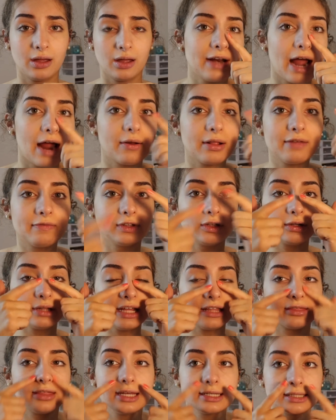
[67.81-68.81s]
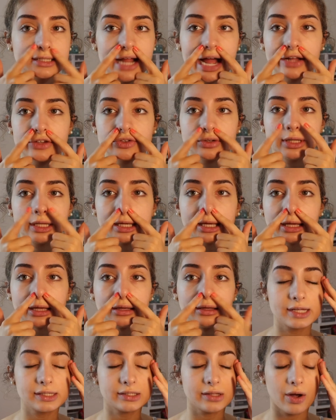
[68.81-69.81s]
I don't even look like this
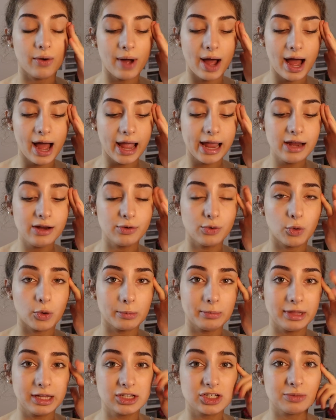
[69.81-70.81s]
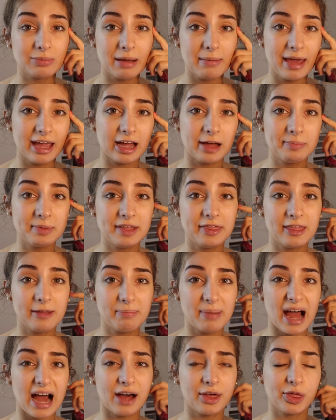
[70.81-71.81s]
naturally. So I normally do my makeup in the
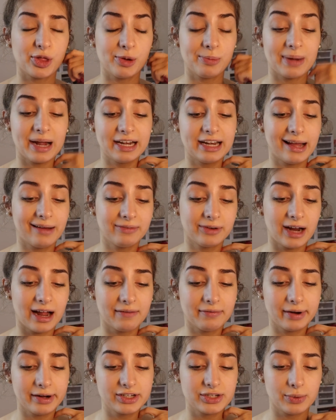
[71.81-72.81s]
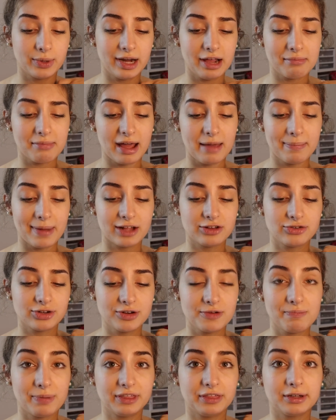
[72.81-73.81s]
bathroom. I never ever do it in my
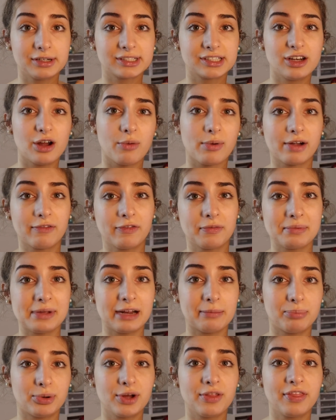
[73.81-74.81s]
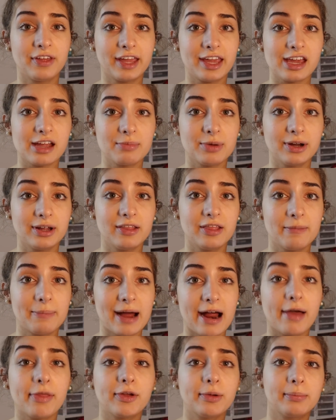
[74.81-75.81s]
bedroom, but there's nowhere for me to put the camera in the
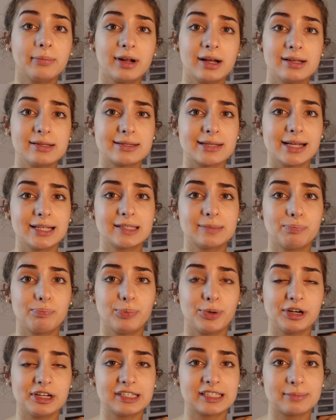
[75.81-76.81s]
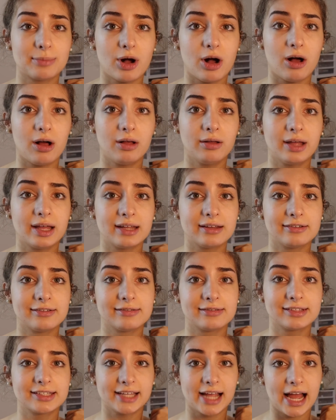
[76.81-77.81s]
bathroom because it's pretty small
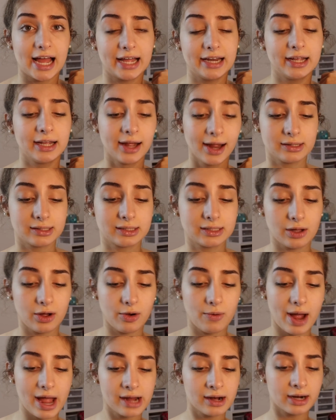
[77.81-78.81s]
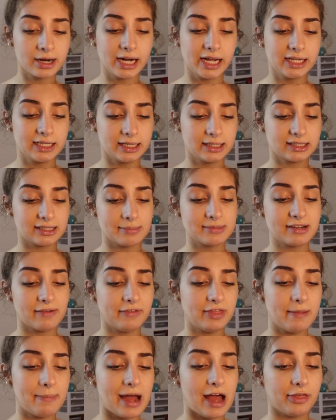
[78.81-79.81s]
and sad. So I already did some
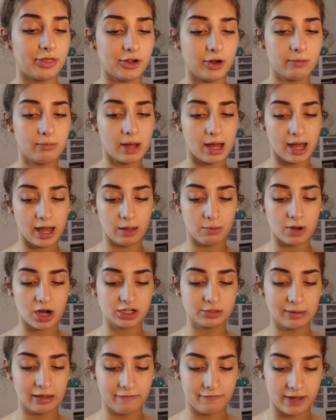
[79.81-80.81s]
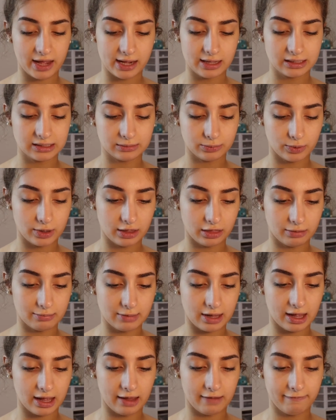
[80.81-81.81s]
stuff in the bathroom. I washed my face with
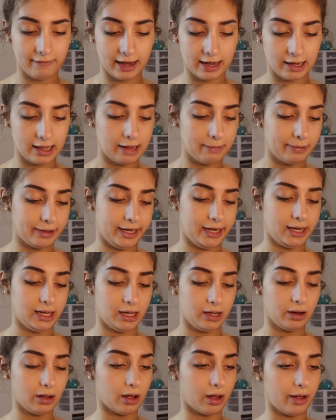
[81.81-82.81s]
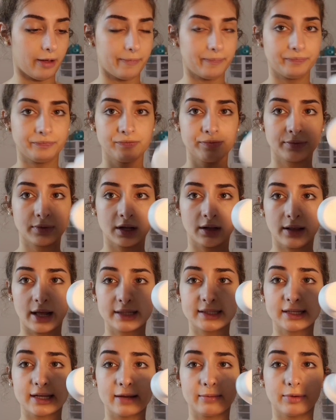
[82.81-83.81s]
my Vanity Planet
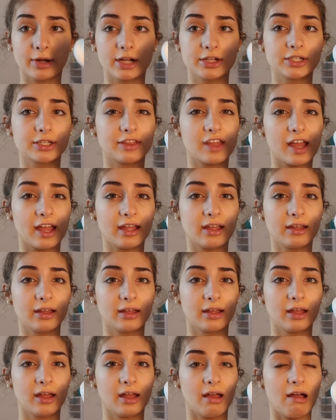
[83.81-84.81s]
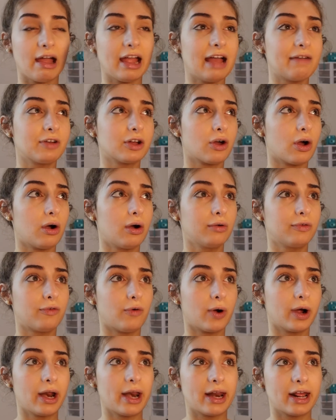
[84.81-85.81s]
cleansing brush thing. I have a code
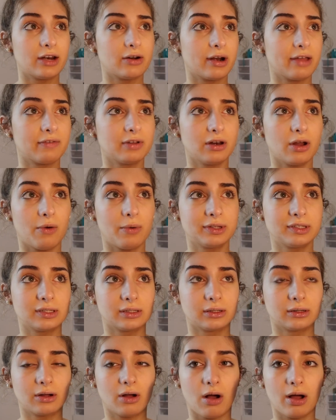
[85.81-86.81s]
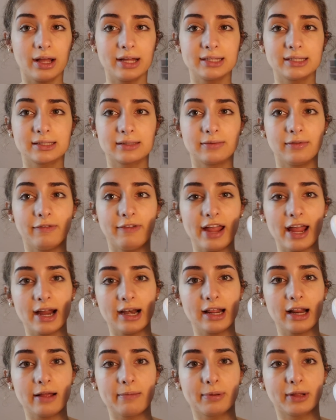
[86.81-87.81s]
for it and I don't even know what to call it. It's the
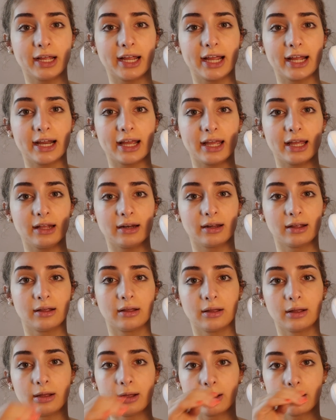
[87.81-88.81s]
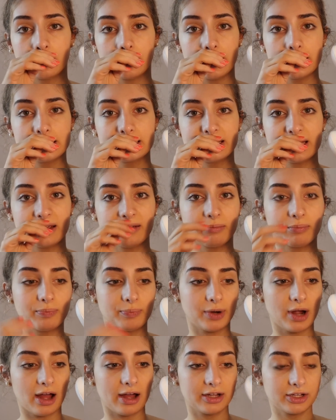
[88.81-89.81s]
Vanity Planet cleansing
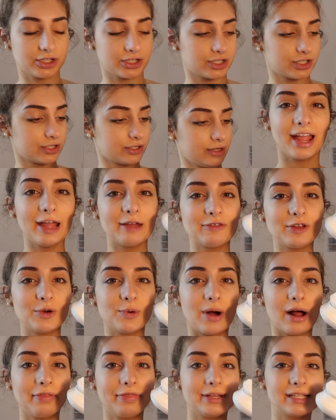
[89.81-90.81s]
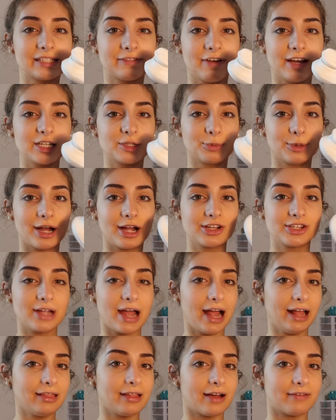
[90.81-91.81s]
brush. If you want this face brush,
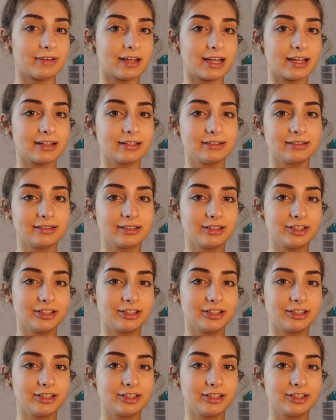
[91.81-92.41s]
I love it.